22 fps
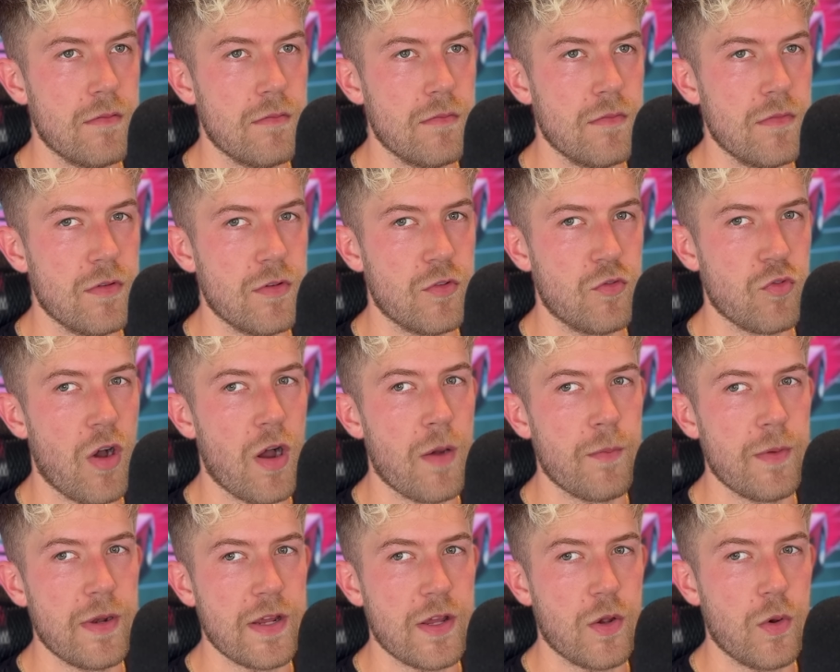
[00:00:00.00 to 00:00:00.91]
you
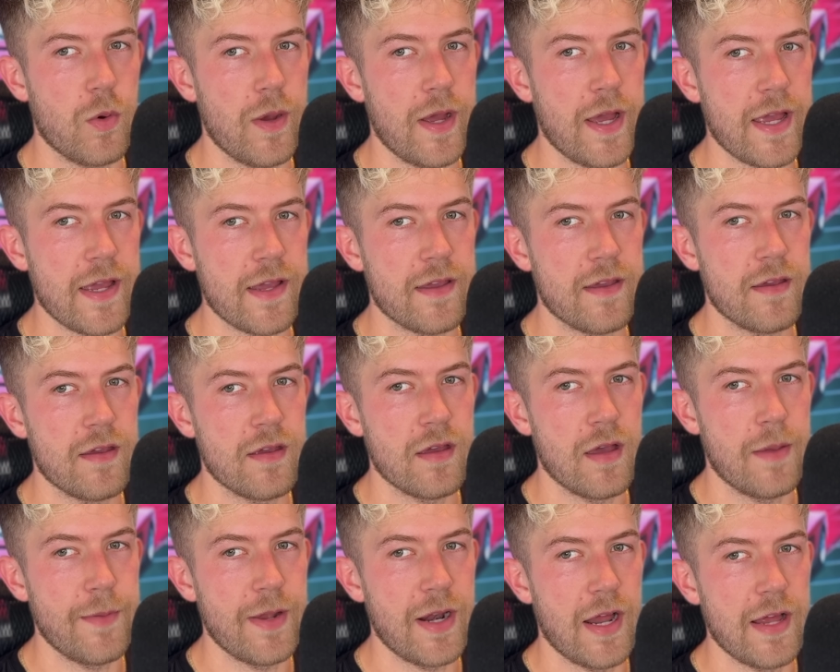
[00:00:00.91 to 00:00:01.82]
grown really quick.
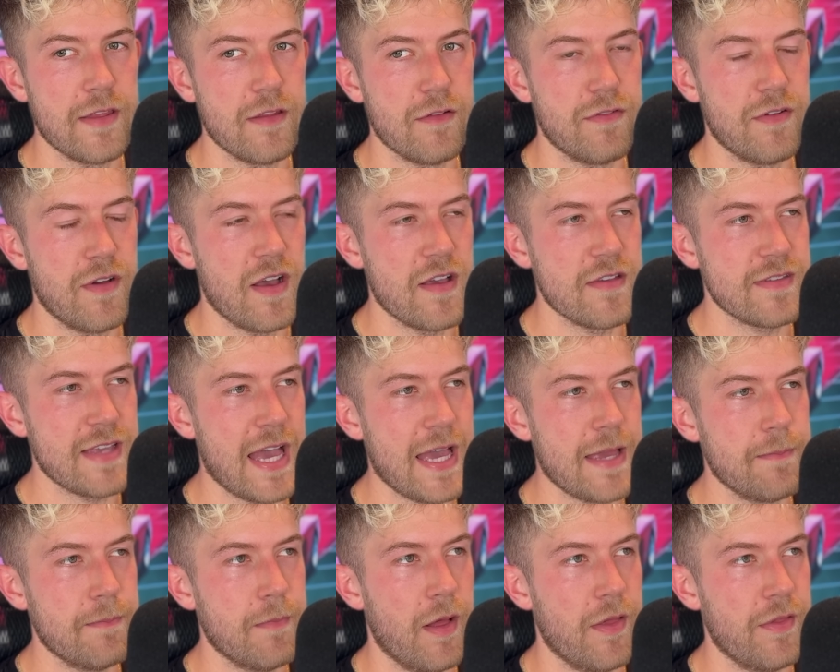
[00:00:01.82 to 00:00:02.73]
I mean, like in the first
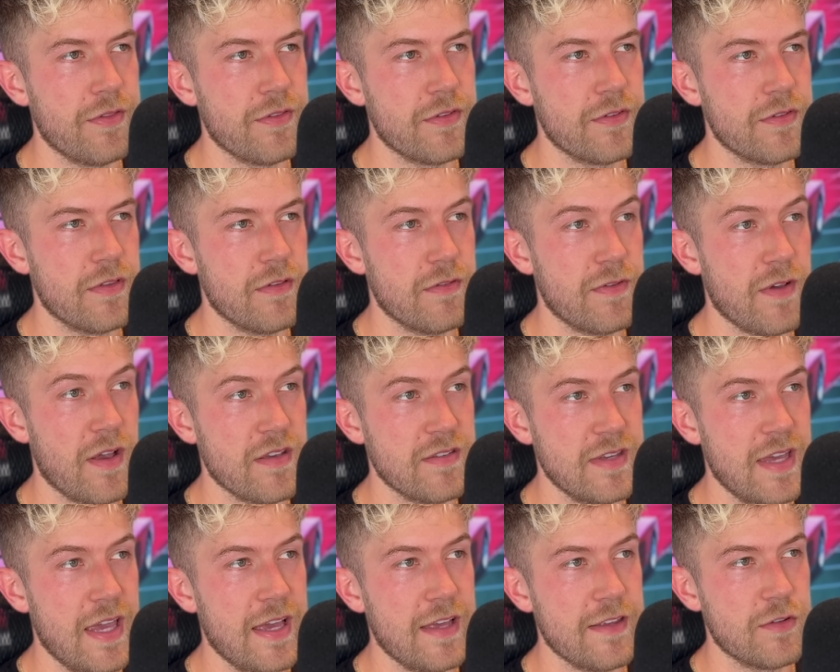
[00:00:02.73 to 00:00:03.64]
eight months, the
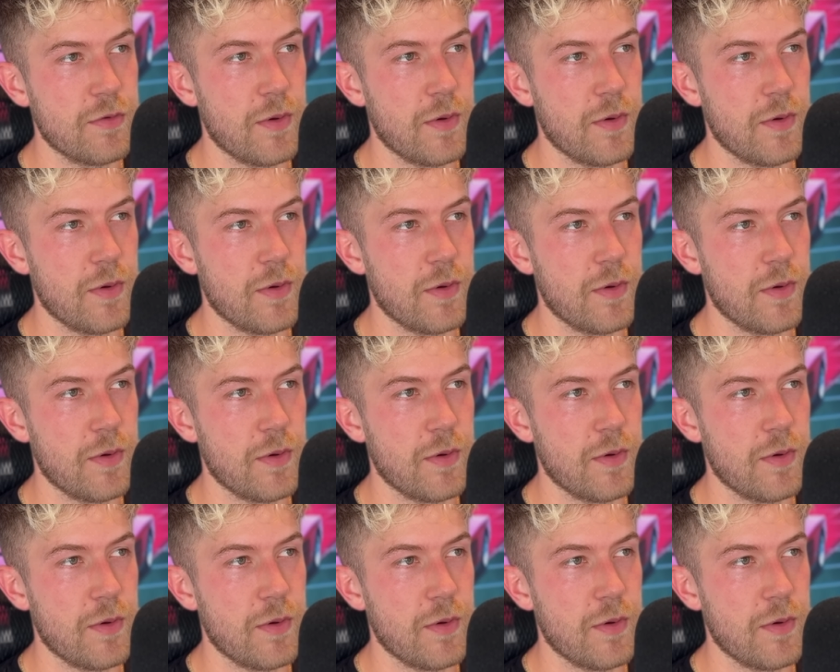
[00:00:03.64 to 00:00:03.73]
first year,